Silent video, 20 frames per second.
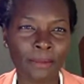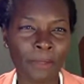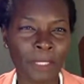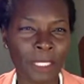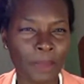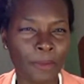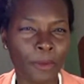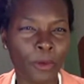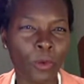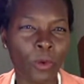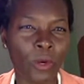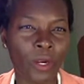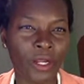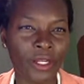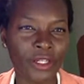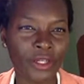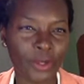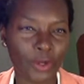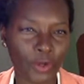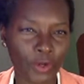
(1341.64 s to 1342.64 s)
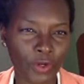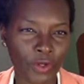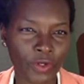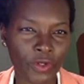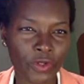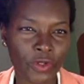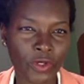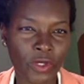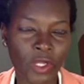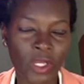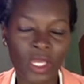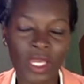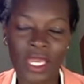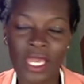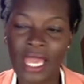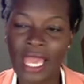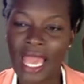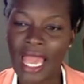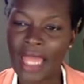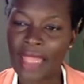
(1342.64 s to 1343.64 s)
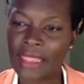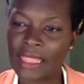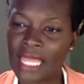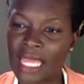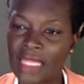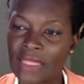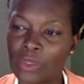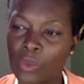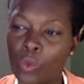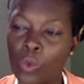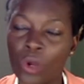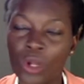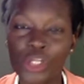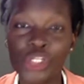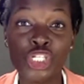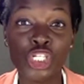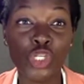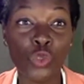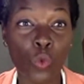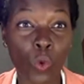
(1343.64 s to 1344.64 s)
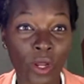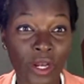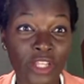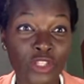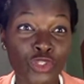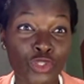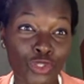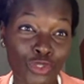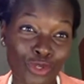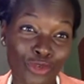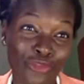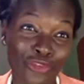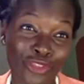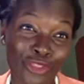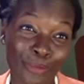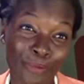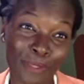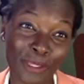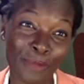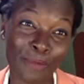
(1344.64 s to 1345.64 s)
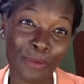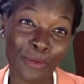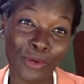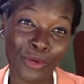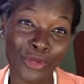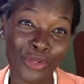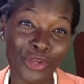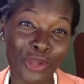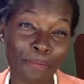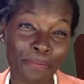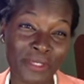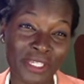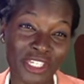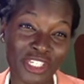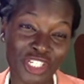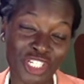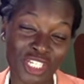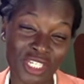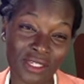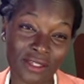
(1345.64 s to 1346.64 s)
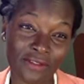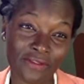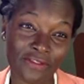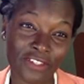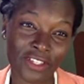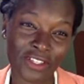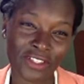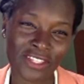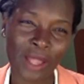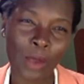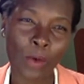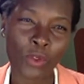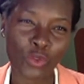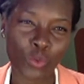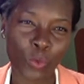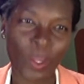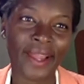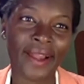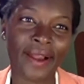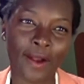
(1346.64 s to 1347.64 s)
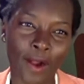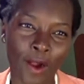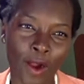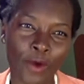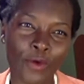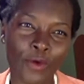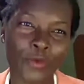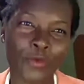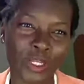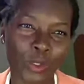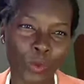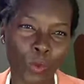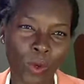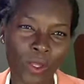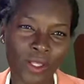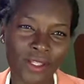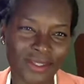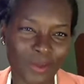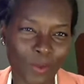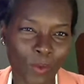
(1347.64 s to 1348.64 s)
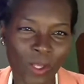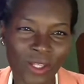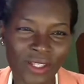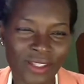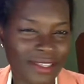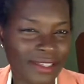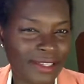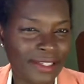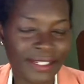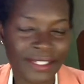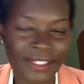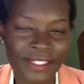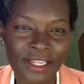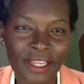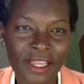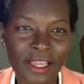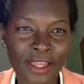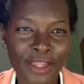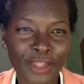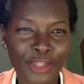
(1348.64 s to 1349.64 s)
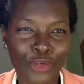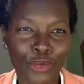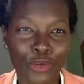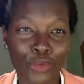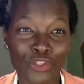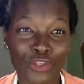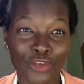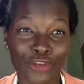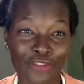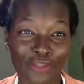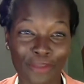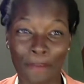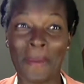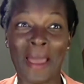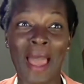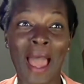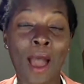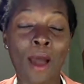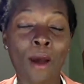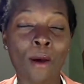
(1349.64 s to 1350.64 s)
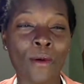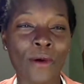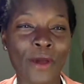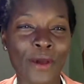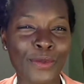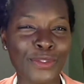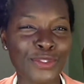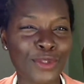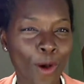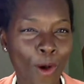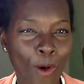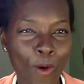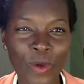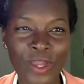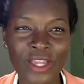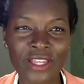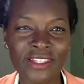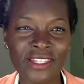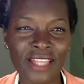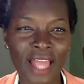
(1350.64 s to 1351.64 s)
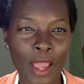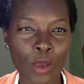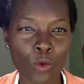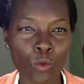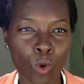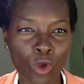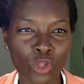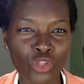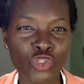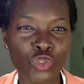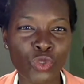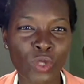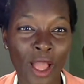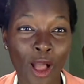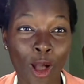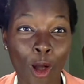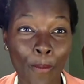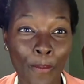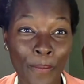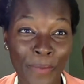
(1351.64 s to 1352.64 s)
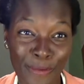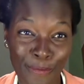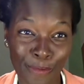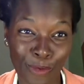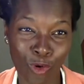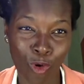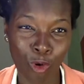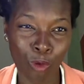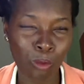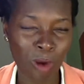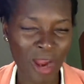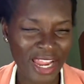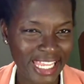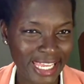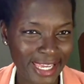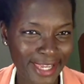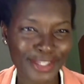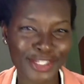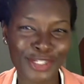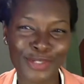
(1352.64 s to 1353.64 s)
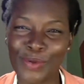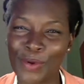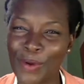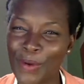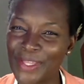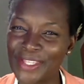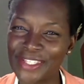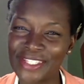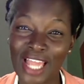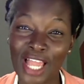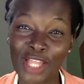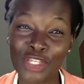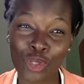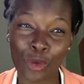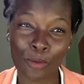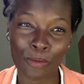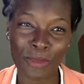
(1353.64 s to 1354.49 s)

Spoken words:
the people weren't heard and that the work she wanted to do for the people could not be achieved, because that was where her heart really was. It wasn't, sort of the power. It was always, I want to help people. She would always say, I